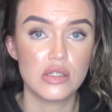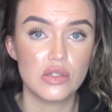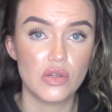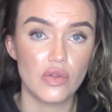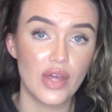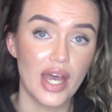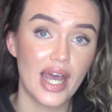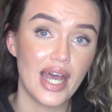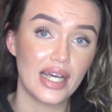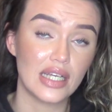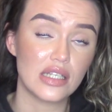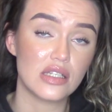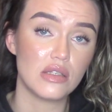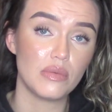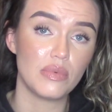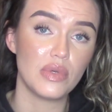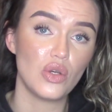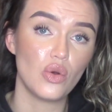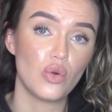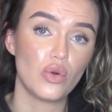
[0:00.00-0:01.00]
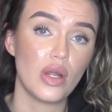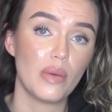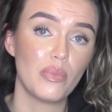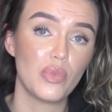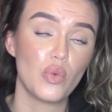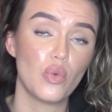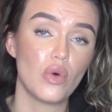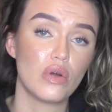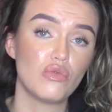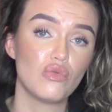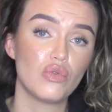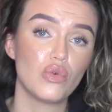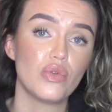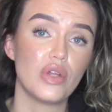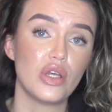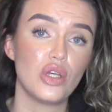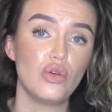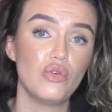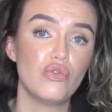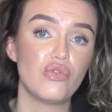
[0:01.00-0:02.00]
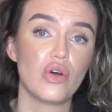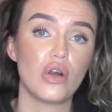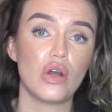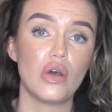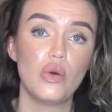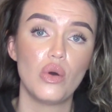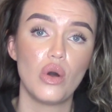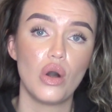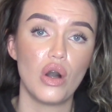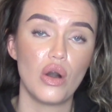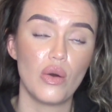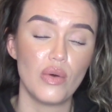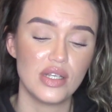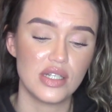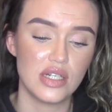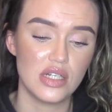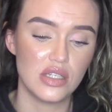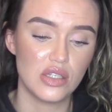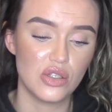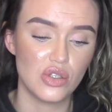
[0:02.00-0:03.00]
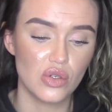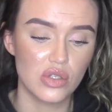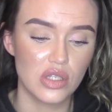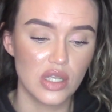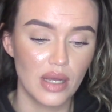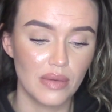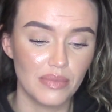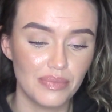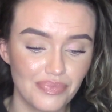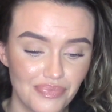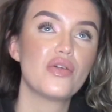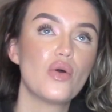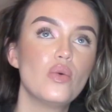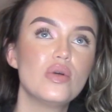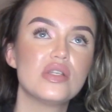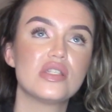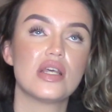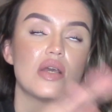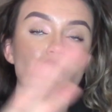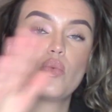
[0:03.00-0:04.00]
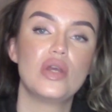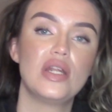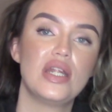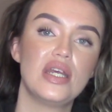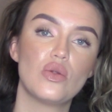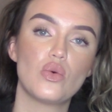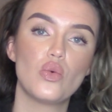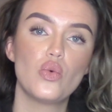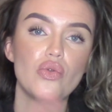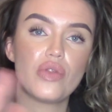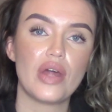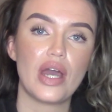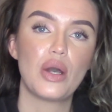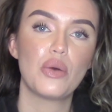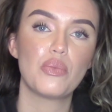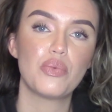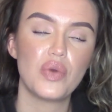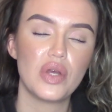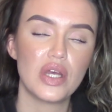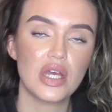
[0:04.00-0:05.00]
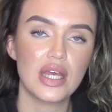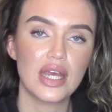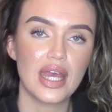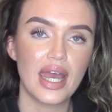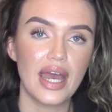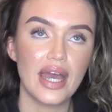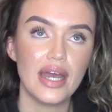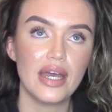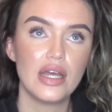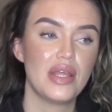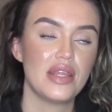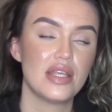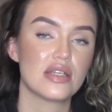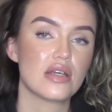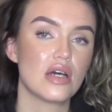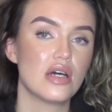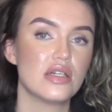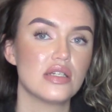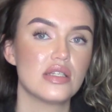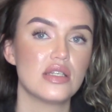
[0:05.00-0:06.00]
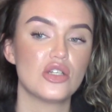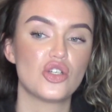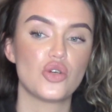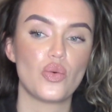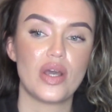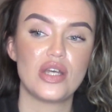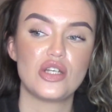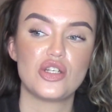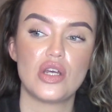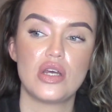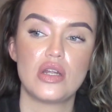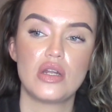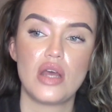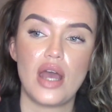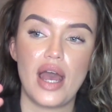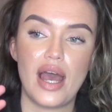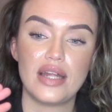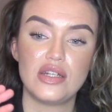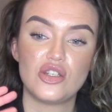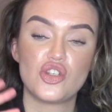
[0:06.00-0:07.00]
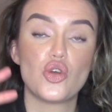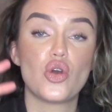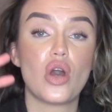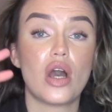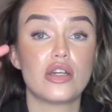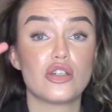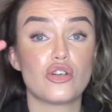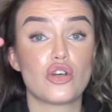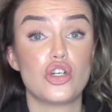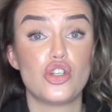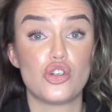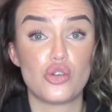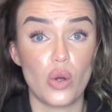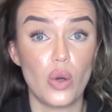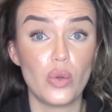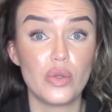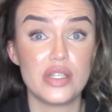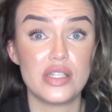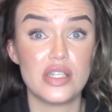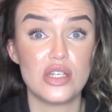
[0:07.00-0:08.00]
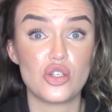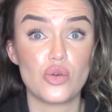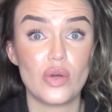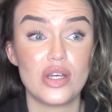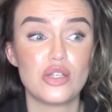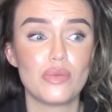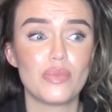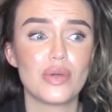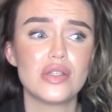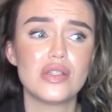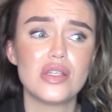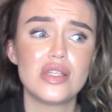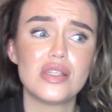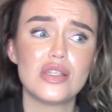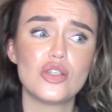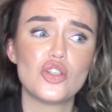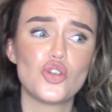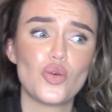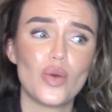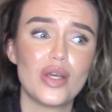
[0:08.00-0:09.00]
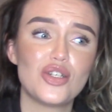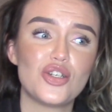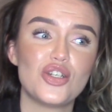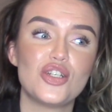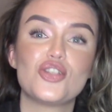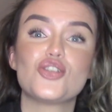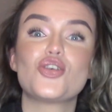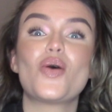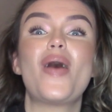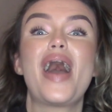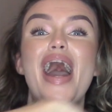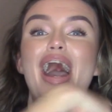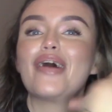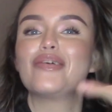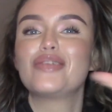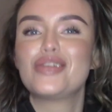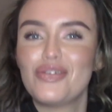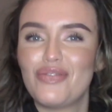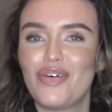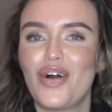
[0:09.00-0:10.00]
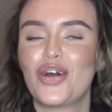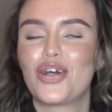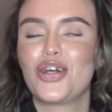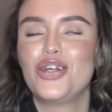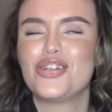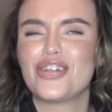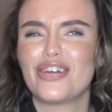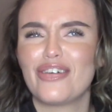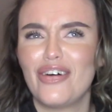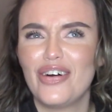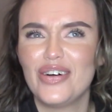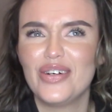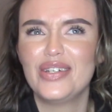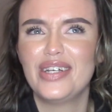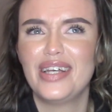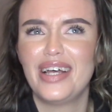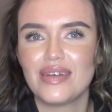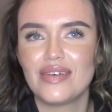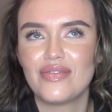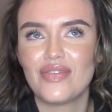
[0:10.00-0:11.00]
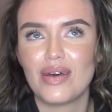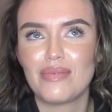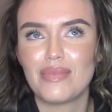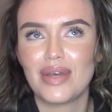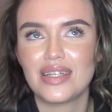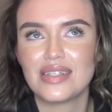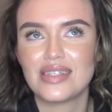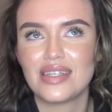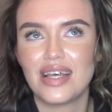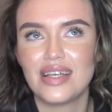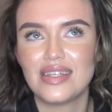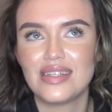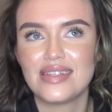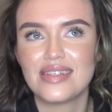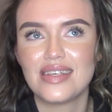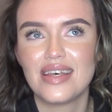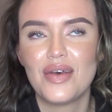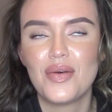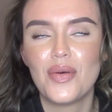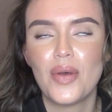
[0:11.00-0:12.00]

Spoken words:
So that has to be your #1 rule that you follow. Always listen to your skin. I always think we need all the help we can get in this kind of situation, and to kind of control this situation, because this situation is so out of our control, if that makes sense.